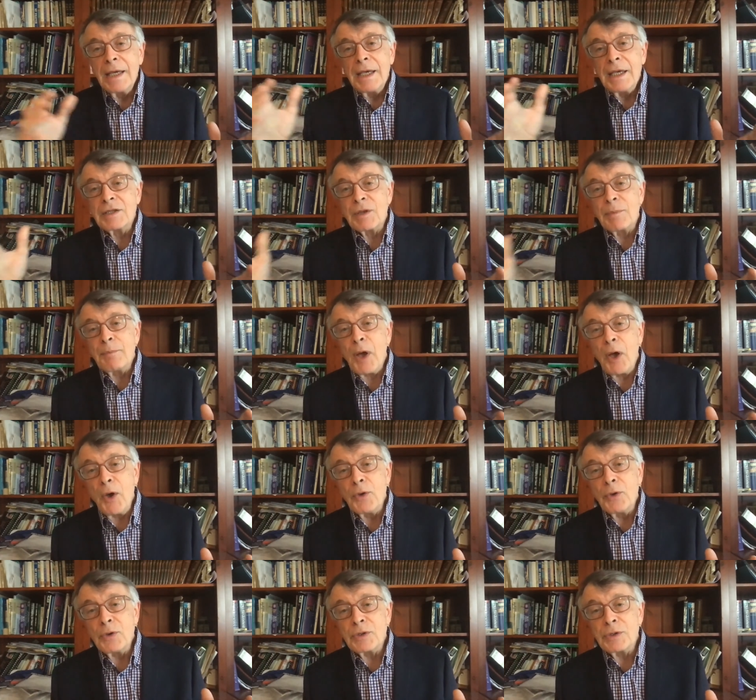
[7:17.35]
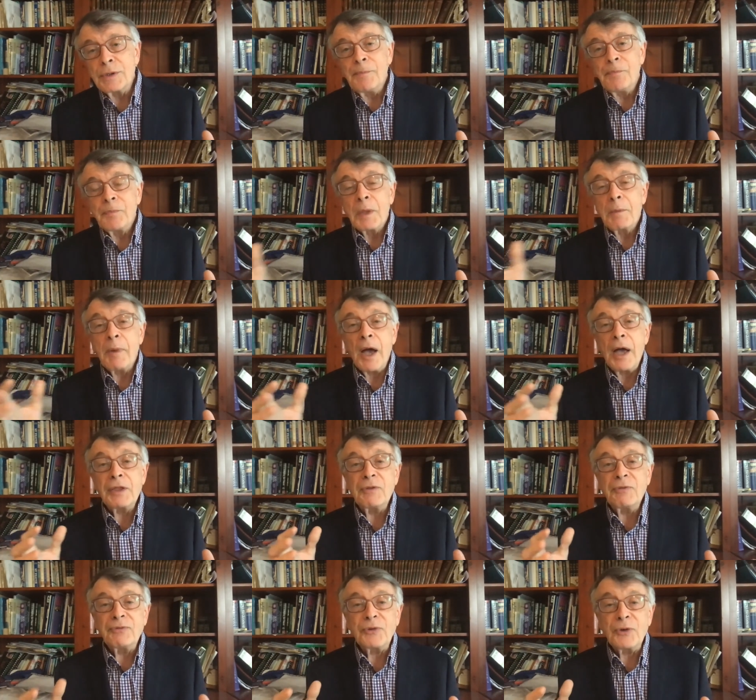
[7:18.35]
is opposed by
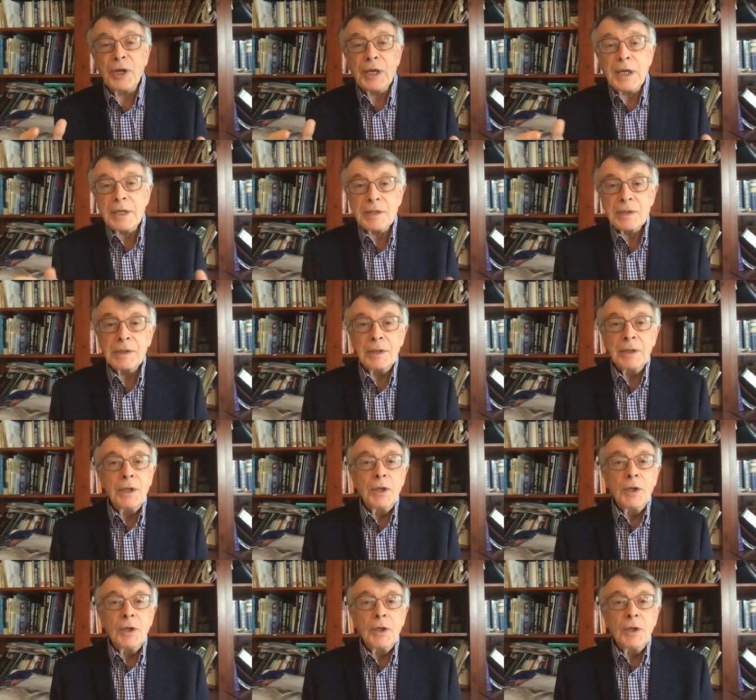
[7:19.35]
the freeze.